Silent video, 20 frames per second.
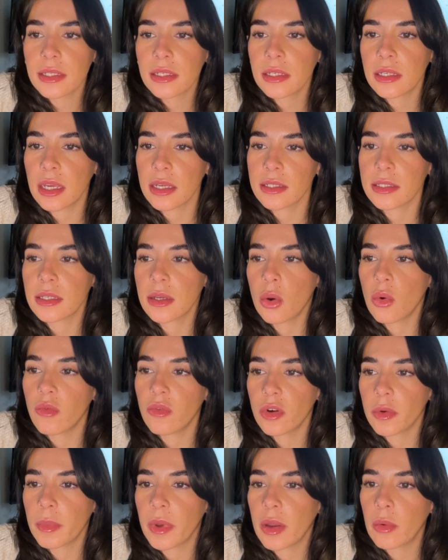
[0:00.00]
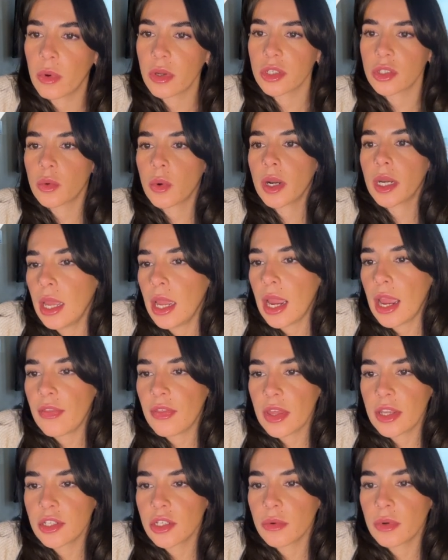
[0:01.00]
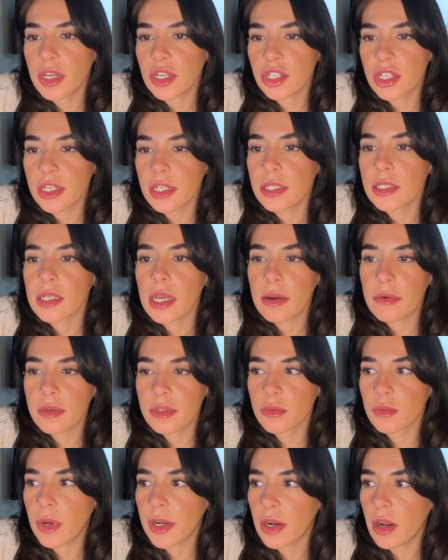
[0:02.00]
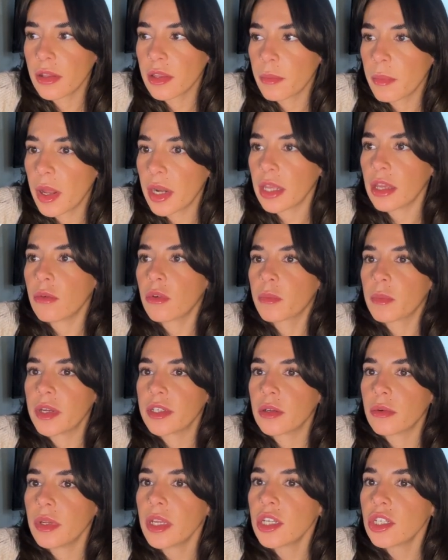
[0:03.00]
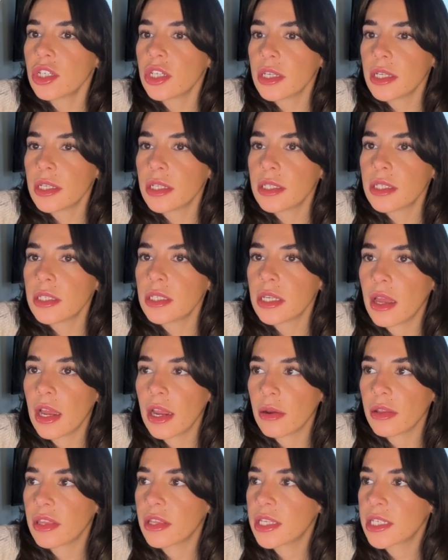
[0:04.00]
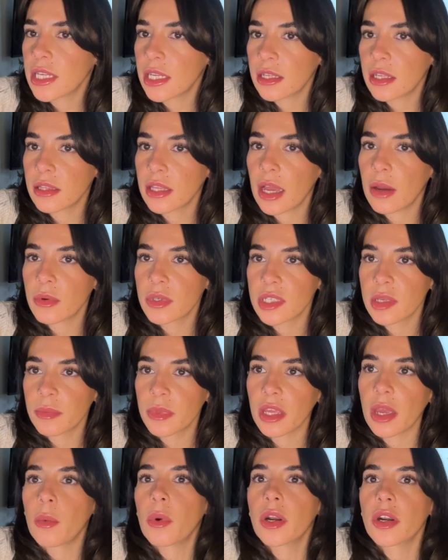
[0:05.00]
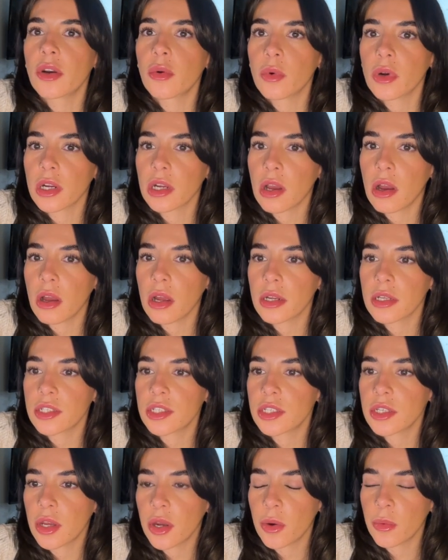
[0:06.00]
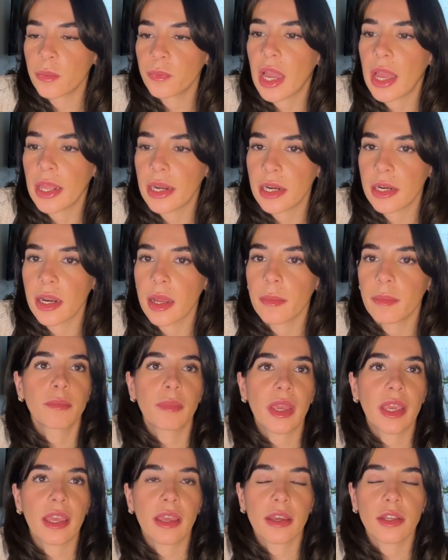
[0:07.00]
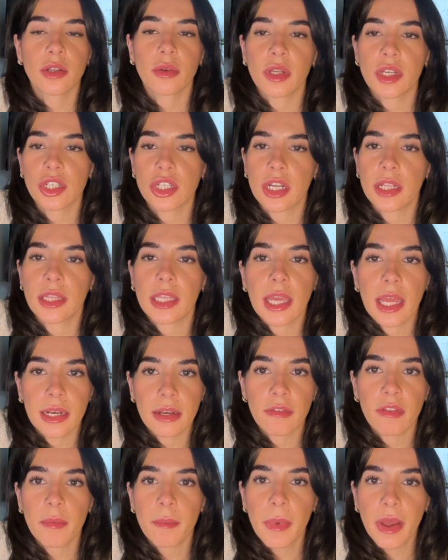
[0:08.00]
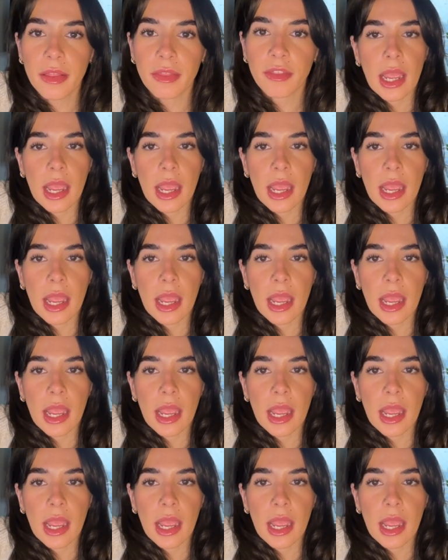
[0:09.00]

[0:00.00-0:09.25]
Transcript: yes, over by 120. And then donations, I was right on the money with my donations. I said that was something I wanted to work on. So I ended up making a donation at the end of the month.